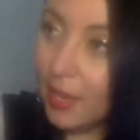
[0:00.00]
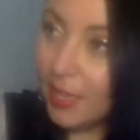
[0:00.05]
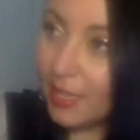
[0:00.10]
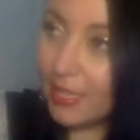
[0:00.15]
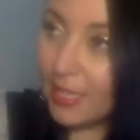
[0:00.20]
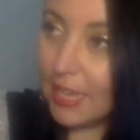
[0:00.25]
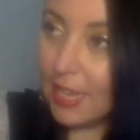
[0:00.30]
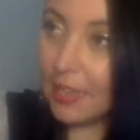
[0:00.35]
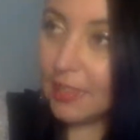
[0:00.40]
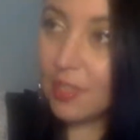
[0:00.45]

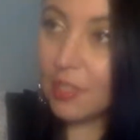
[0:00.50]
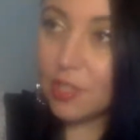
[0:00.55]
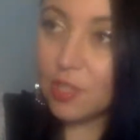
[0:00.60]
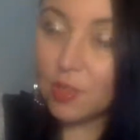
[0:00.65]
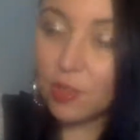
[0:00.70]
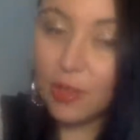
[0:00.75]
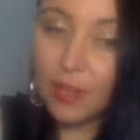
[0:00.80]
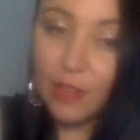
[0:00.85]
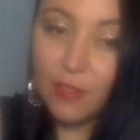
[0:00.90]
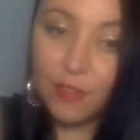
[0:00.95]
Take the
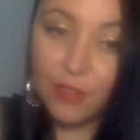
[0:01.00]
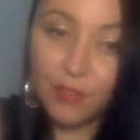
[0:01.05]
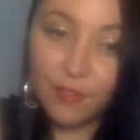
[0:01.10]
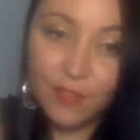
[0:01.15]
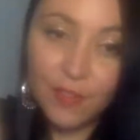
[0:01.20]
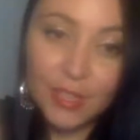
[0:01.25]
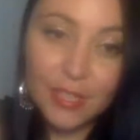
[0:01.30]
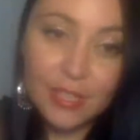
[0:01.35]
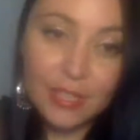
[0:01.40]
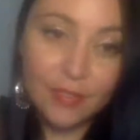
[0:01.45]
story if it
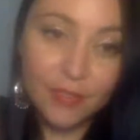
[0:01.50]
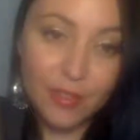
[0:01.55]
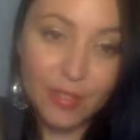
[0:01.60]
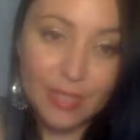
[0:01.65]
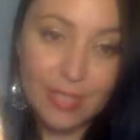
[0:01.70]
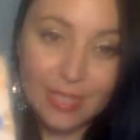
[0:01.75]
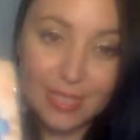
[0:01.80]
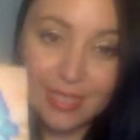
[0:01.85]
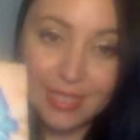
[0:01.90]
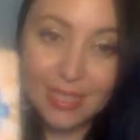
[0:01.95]
fits. If it
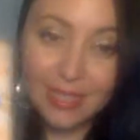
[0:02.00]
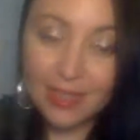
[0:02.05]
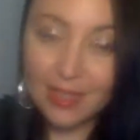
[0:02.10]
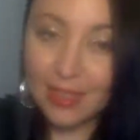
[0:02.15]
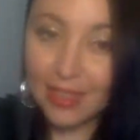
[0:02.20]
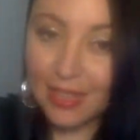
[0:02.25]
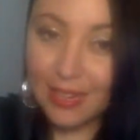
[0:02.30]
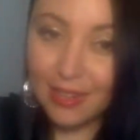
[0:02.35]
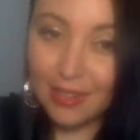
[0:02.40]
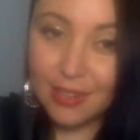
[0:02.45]
doesn't,
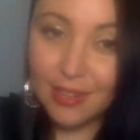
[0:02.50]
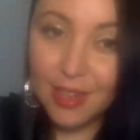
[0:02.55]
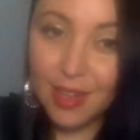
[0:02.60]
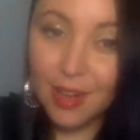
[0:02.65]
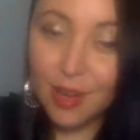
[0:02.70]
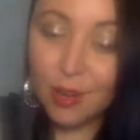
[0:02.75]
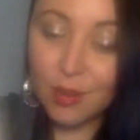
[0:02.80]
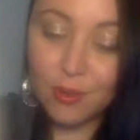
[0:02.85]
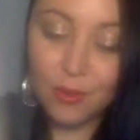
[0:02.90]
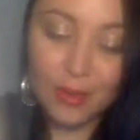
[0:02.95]
let it
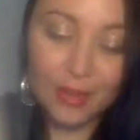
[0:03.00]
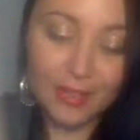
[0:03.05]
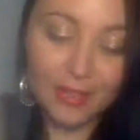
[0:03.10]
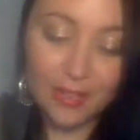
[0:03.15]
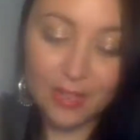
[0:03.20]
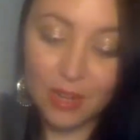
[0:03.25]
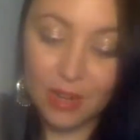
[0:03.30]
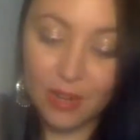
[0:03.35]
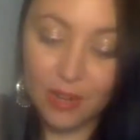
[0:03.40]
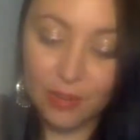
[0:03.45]
go. It's
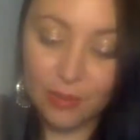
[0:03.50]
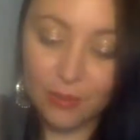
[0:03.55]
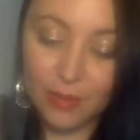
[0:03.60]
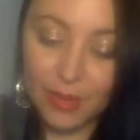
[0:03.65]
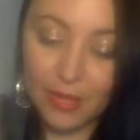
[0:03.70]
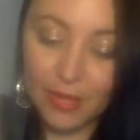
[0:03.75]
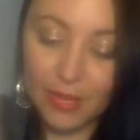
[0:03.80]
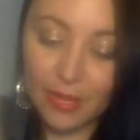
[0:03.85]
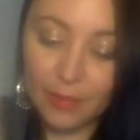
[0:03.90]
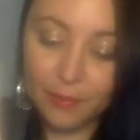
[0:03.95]
not your
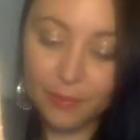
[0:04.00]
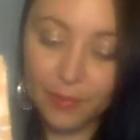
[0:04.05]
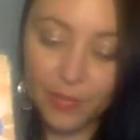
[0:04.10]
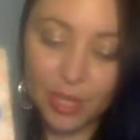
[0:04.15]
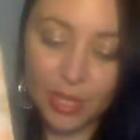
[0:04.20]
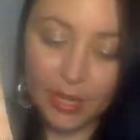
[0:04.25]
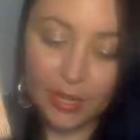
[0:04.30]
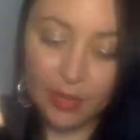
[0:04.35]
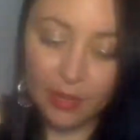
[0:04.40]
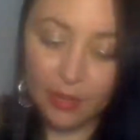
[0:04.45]
reading.
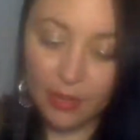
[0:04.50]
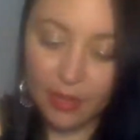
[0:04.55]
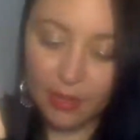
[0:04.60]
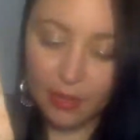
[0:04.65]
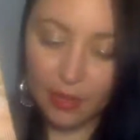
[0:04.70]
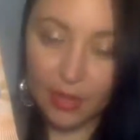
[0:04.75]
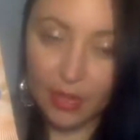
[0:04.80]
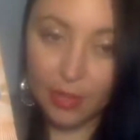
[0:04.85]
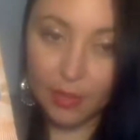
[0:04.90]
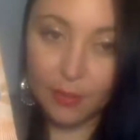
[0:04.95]
Check out another
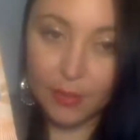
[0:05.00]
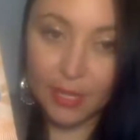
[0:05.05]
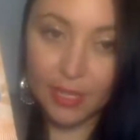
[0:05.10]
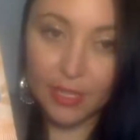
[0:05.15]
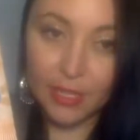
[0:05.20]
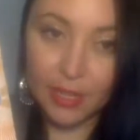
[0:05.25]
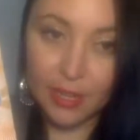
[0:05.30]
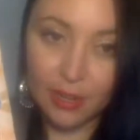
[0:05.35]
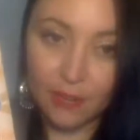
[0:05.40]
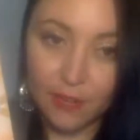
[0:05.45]
element
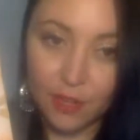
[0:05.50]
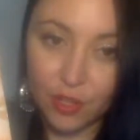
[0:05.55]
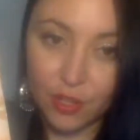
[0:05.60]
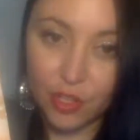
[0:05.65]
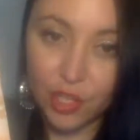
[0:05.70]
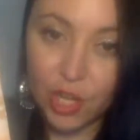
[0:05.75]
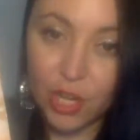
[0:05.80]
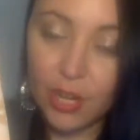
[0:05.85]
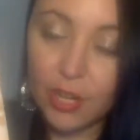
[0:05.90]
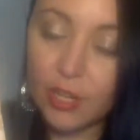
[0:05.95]
of your
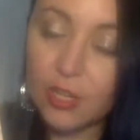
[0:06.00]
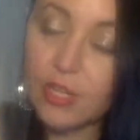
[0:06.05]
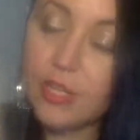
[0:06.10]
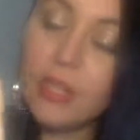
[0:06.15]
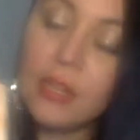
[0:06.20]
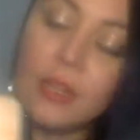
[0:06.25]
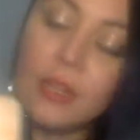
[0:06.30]
chart.